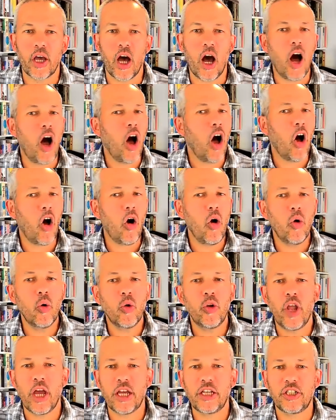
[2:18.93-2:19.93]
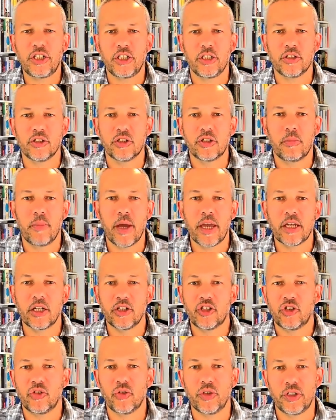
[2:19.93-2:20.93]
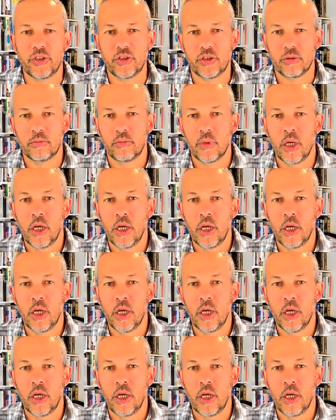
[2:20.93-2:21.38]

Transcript: a whole nation to make a choice.